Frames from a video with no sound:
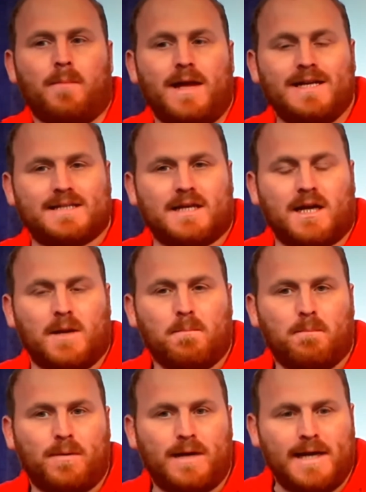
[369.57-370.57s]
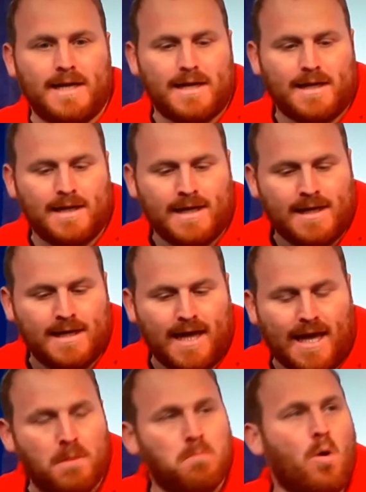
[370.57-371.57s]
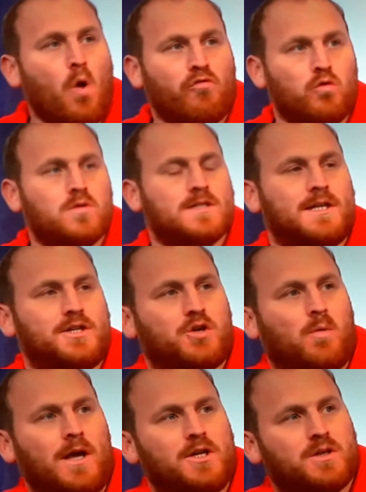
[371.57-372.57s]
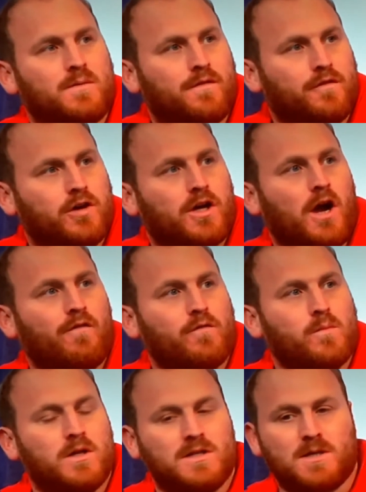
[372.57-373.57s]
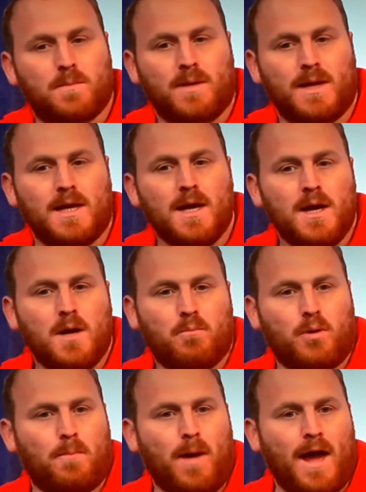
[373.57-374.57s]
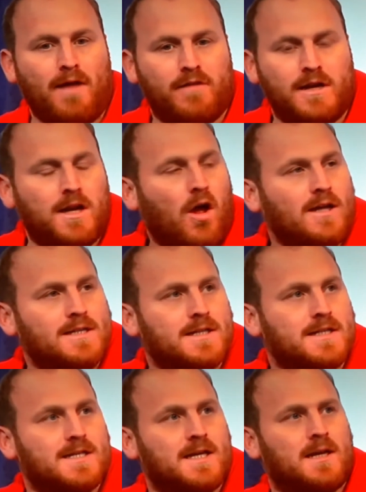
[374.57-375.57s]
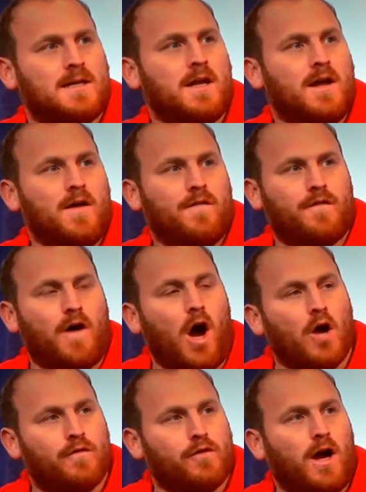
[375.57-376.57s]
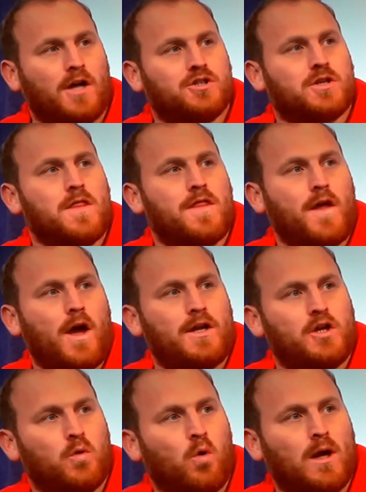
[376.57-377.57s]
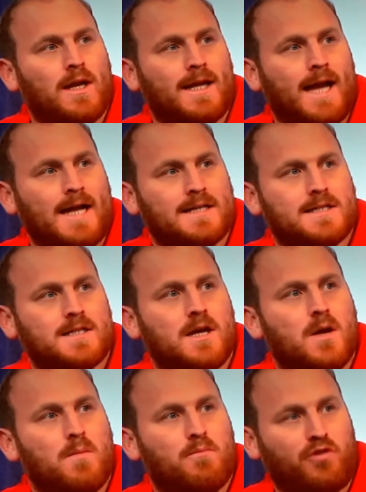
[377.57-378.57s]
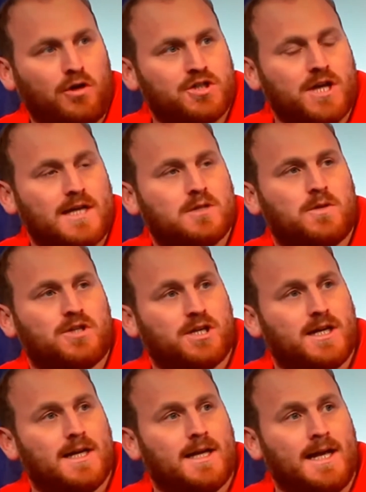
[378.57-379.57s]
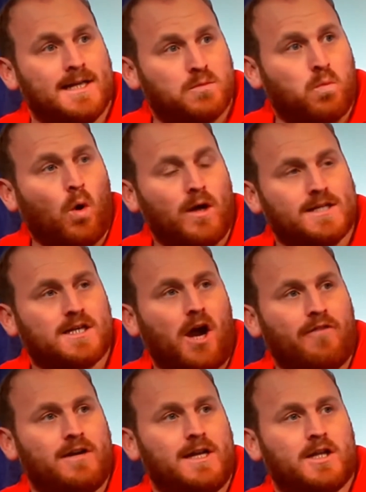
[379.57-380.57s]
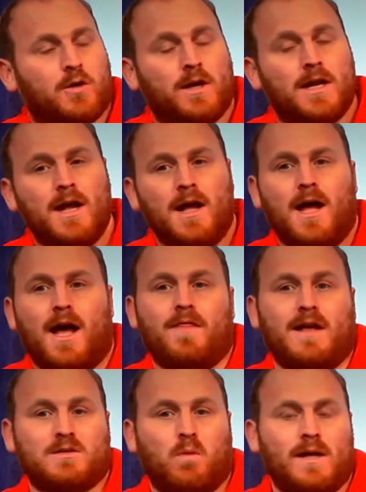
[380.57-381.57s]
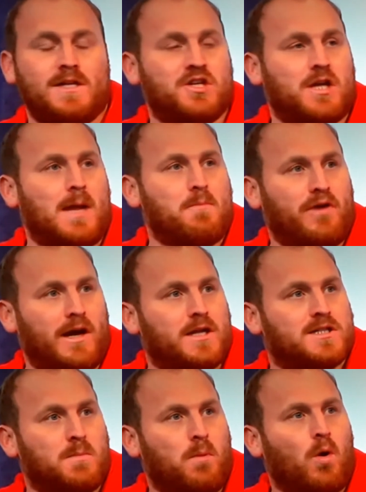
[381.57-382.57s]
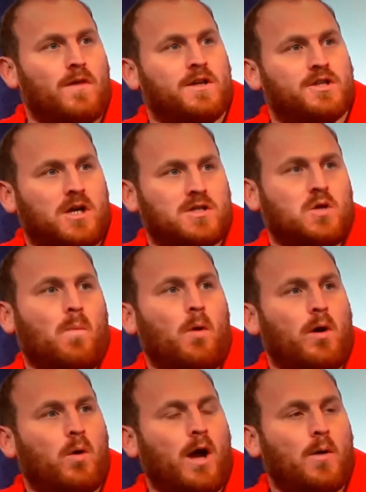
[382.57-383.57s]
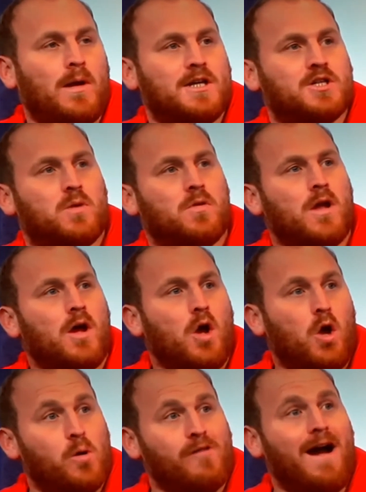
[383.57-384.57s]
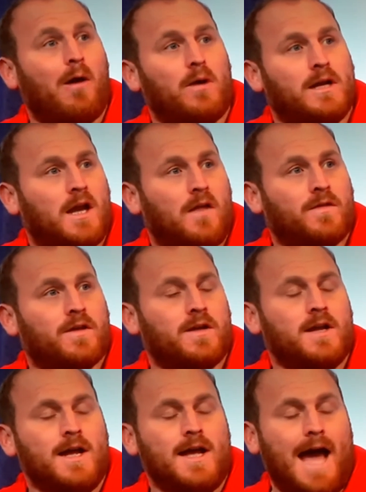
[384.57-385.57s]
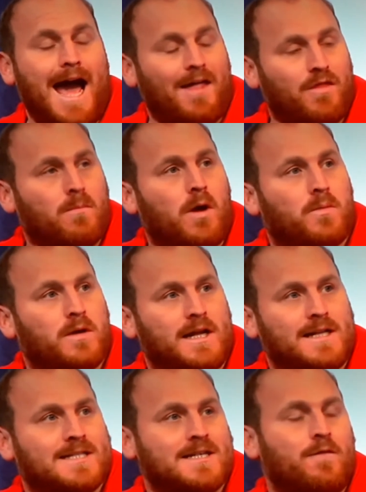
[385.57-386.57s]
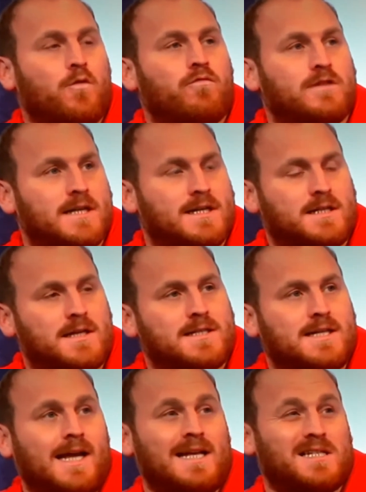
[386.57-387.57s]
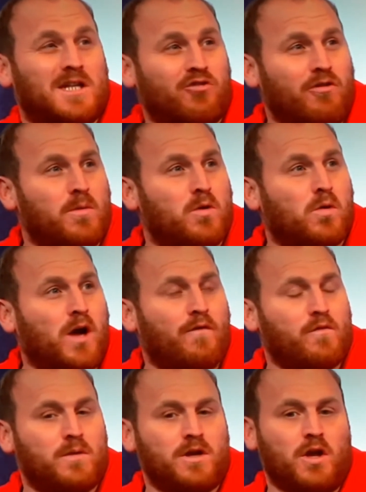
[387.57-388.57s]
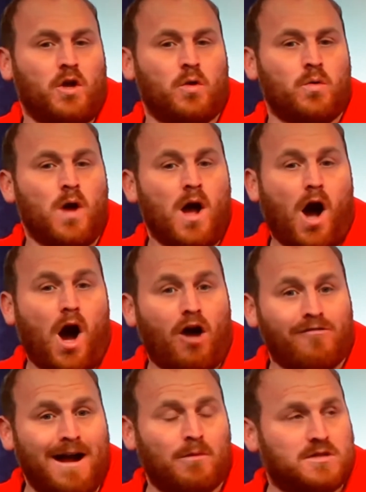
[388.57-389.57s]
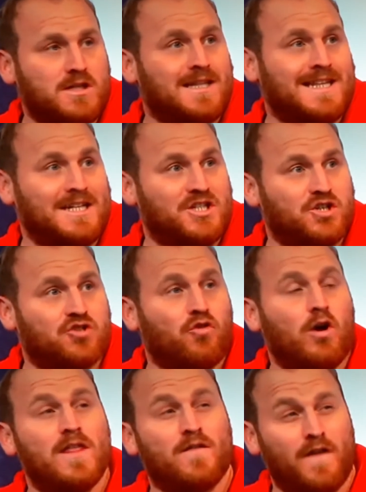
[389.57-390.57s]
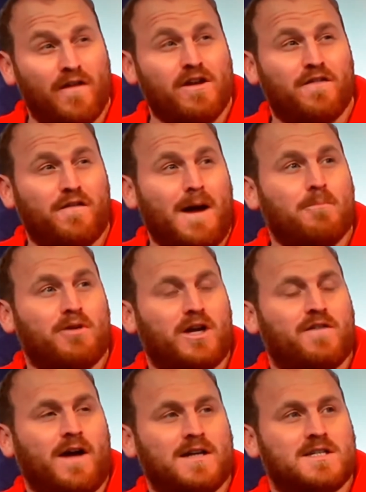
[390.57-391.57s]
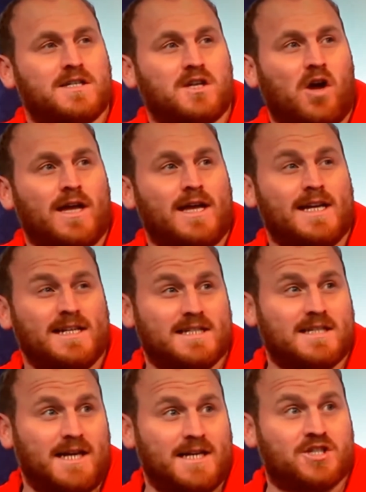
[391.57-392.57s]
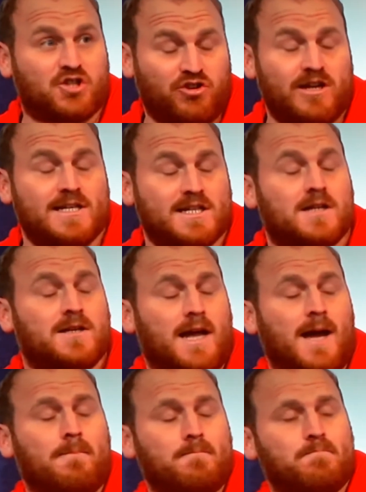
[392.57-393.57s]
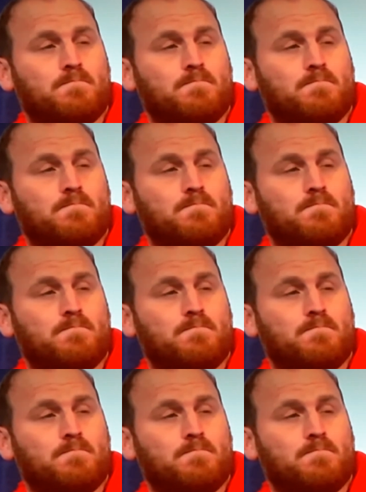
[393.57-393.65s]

It's a completely immoral situation for a government to be preparing licensing for over 130 new oil and gas projects, which is what it's currently doing. And that's why Insulate Britain are supporting the Just Stop Oil Coalition, who are out in London at the moment in civil resistance against the criminal government, who are out to destroy the very fabric of our society. It's treason, yeah.